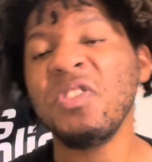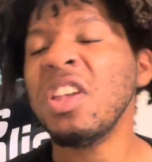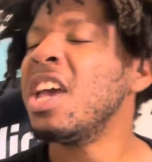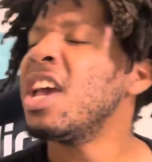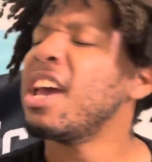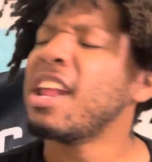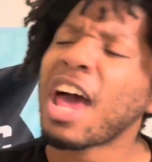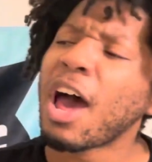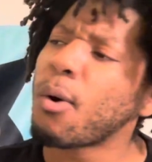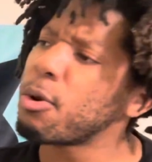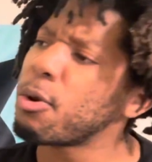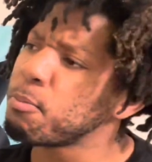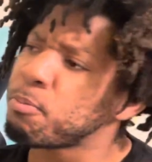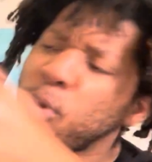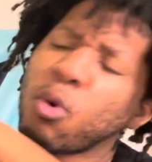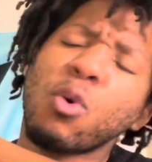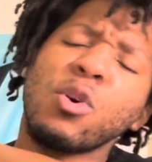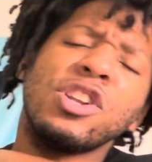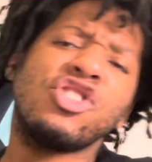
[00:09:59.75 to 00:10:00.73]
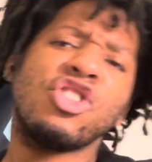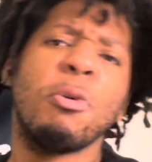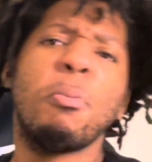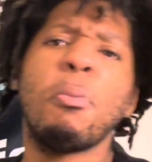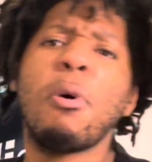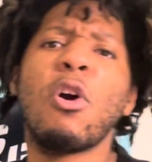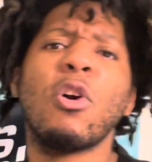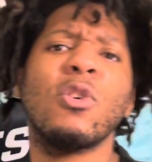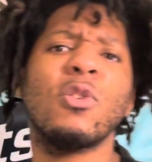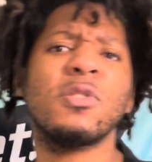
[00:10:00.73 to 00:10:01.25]
and how important
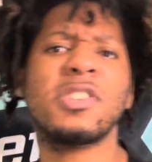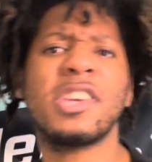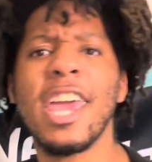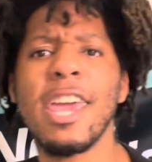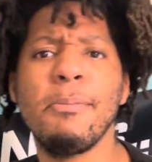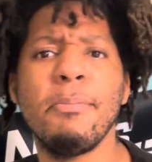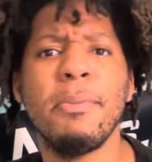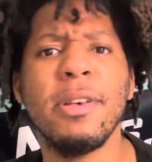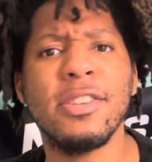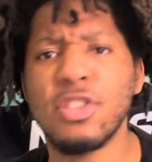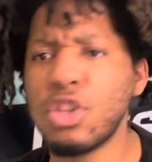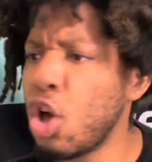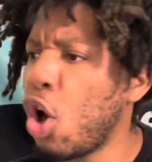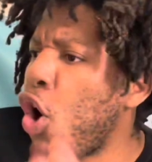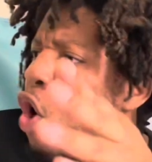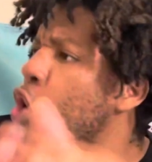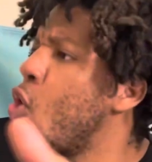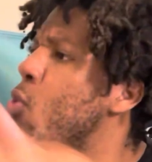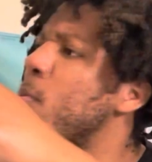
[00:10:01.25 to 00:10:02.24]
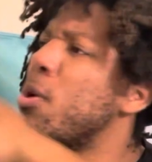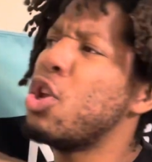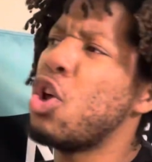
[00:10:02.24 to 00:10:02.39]
tomorrow's game is, the home and